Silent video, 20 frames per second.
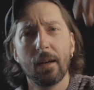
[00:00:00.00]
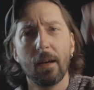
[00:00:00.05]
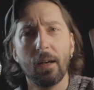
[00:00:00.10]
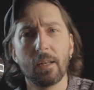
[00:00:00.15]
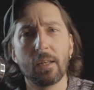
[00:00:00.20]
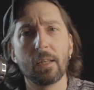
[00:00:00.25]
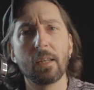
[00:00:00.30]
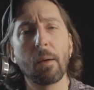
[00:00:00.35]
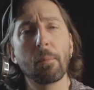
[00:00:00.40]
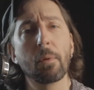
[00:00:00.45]

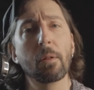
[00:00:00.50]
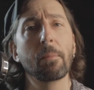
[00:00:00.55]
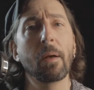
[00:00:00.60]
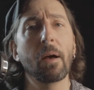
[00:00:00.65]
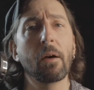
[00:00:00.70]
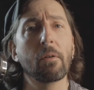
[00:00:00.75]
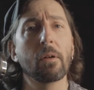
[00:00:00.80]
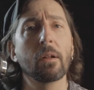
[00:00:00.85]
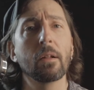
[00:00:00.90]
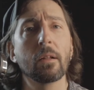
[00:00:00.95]
A
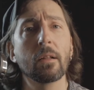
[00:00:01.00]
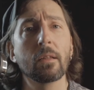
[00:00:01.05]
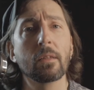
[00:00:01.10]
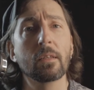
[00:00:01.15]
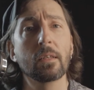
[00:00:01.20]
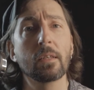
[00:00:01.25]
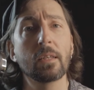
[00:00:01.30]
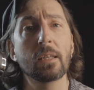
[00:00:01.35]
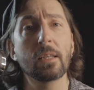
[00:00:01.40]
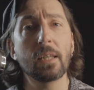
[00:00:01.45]

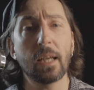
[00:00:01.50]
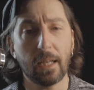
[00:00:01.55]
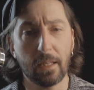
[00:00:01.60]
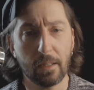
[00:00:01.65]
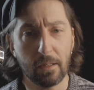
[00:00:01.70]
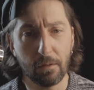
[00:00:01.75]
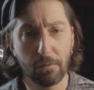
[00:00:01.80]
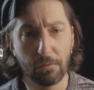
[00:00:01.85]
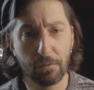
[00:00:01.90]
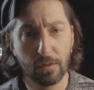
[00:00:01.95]
Double-Barreled
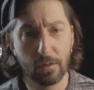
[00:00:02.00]
Detective